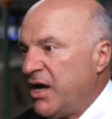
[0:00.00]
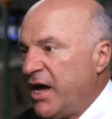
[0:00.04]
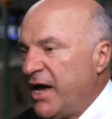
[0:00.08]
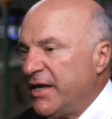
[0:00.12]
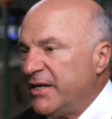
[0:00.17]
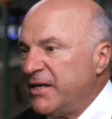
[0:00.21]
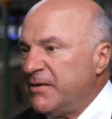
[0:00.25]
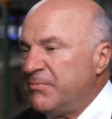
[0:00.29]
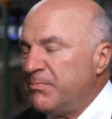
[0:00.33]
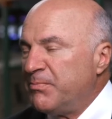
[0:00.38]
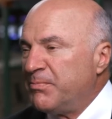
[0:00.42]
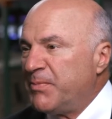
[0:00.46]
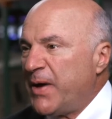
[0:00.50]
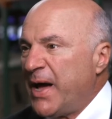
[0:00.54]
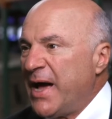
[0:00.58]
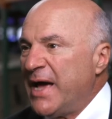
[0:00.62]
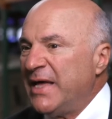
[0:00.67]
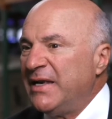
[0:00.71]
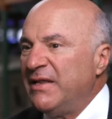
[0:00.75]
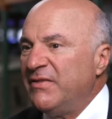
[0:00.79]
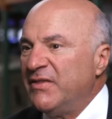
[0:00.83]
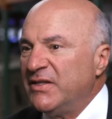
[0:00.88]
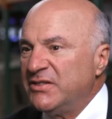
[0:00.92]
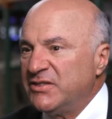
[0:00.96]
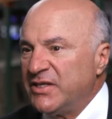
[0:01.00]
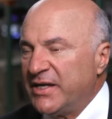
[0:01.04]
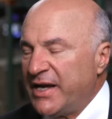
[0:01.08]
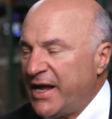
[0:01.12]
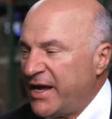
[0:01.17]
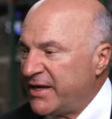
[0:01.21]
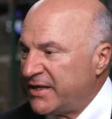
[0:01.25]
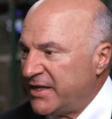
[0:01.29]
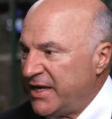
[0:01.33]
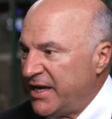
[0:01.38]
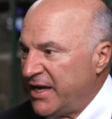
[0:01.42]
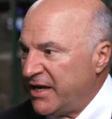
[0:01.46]
I didn't buy anything
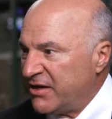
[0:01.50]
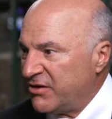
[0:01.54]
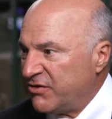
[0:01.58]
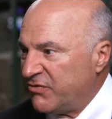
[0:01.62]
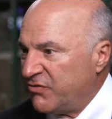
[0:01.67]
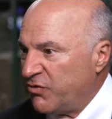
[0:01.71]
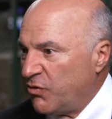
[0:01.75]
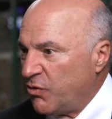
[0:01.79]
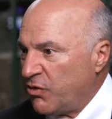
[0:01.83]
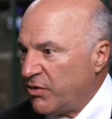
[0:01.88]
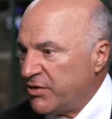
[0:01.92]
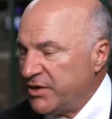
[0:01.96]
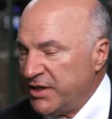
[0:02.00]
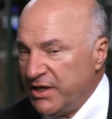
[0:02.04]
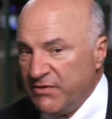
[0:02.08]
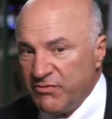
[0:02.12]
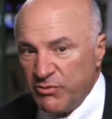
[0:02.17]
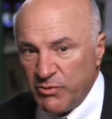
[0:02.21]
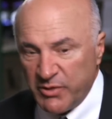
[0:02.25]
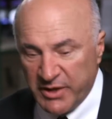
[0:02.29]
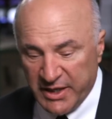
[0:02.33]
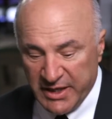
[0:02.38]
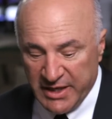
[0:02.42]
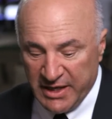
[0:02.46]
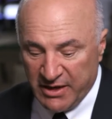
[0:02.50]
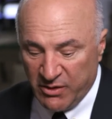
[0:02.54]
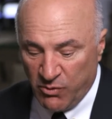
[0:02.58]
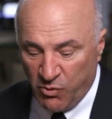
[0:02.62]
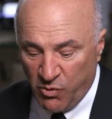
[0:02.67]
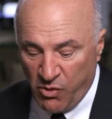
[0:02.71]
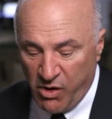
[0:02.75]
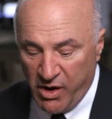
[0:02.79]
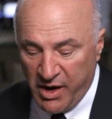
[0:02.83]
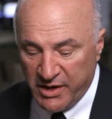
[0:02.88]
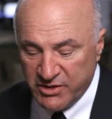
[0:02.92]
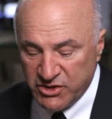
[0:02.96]
today I can't afford, even when I get a
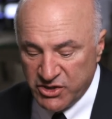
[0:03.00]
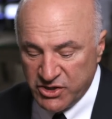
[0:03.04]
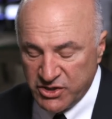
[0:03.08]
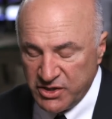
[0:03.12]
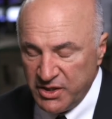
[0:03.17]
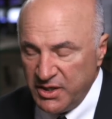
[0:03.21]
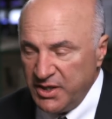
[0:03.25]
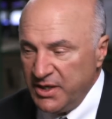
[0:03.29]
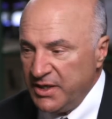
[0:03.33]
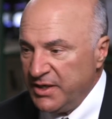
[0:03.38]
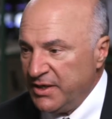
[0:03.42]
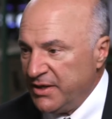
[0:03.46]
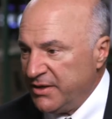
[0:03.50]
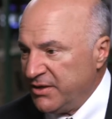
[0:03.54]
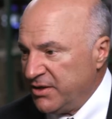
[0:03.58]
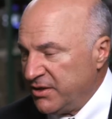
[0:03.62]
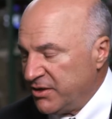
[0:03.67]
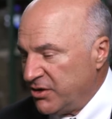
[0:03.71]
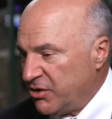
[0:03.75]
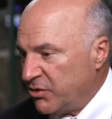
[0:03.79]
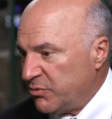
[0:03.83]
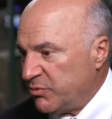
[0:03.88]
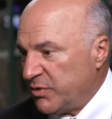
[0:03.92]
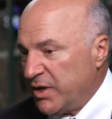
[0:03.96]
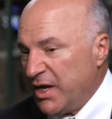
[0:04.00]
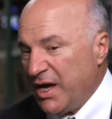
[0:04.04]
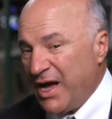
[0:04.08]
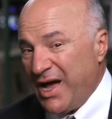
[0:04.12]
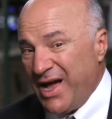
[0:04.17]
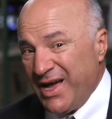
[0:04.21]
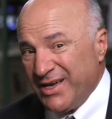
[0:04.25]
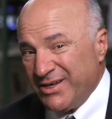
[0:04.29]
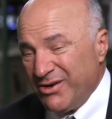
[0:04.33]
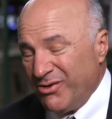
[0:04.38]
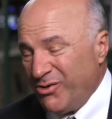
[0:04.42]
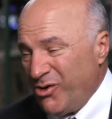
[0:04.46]
watch.
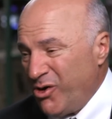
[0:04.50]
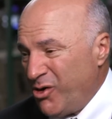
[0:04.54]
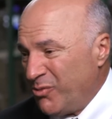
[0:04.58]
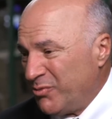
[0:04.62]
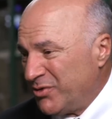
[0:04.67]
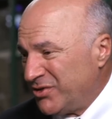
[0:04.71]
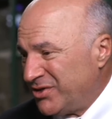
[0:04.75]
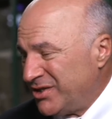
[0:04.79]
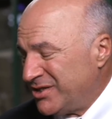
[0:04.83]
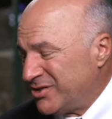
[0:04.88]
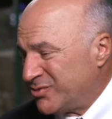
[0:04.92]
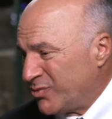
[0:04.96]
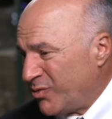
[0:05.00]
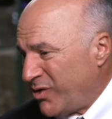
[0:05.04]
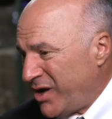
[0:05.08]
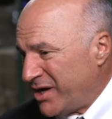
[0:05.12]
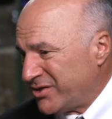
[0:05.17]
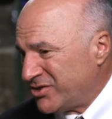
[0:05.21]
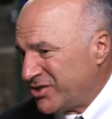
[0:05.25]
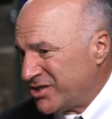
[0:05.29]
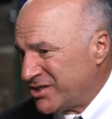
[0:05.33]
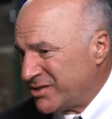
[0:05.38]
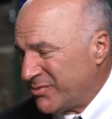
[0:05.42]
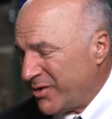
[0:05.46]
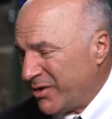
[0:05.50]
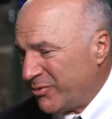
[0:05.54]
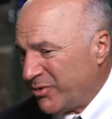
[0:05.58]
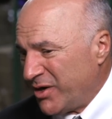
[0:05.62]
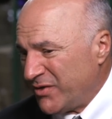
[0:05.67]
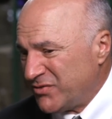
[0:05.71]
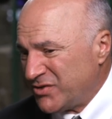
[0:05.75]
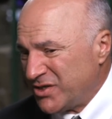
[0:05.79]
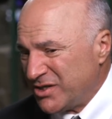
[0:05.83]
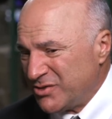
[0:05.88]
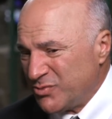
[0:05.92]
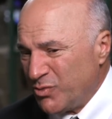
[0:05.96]
I go home with these watches, and my
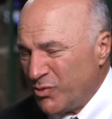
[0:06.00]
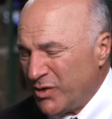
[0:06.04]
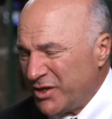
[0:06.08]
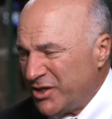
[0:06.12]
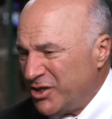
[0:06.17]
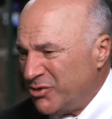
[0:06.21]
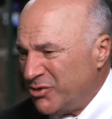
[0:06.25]
wife says, what are